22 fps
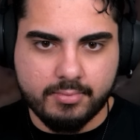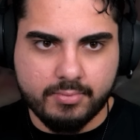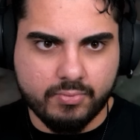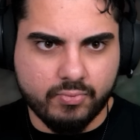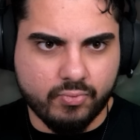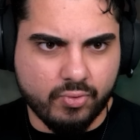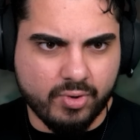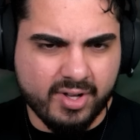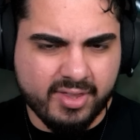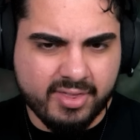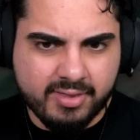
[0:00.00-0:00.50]

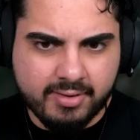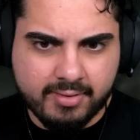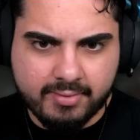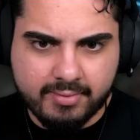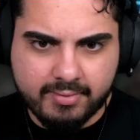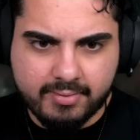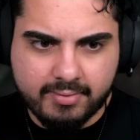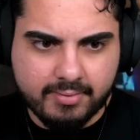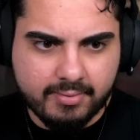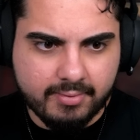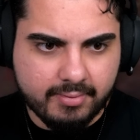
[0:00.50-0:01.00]
What?
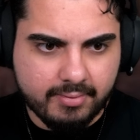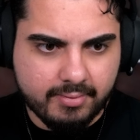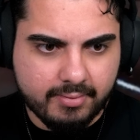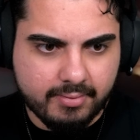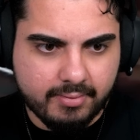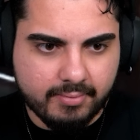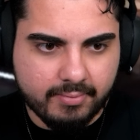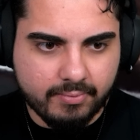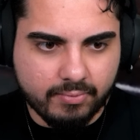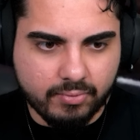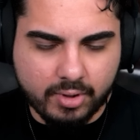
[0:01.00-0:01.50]

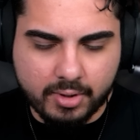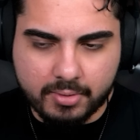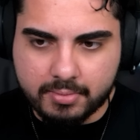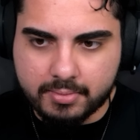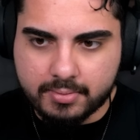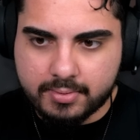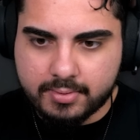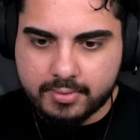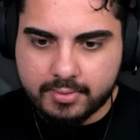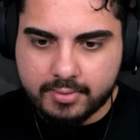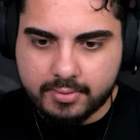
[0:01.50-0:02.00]
Whoa.
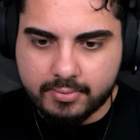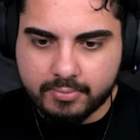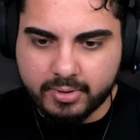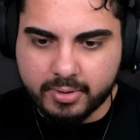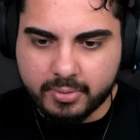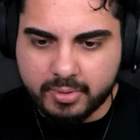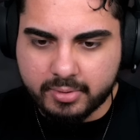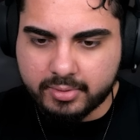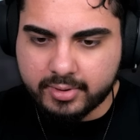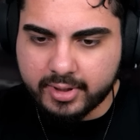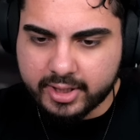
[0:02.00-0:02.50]
Whoa,
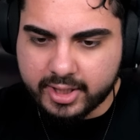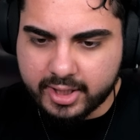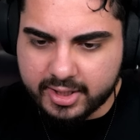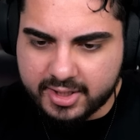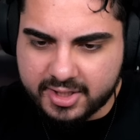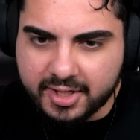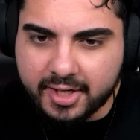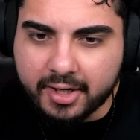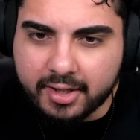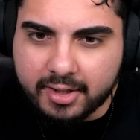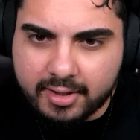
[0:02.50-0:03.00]
whoa, whoa, I gotta
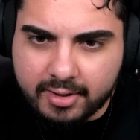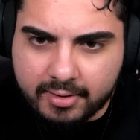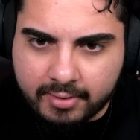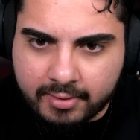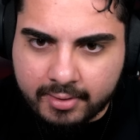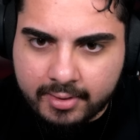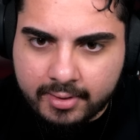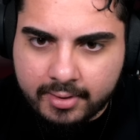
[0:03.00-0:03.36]
see that again.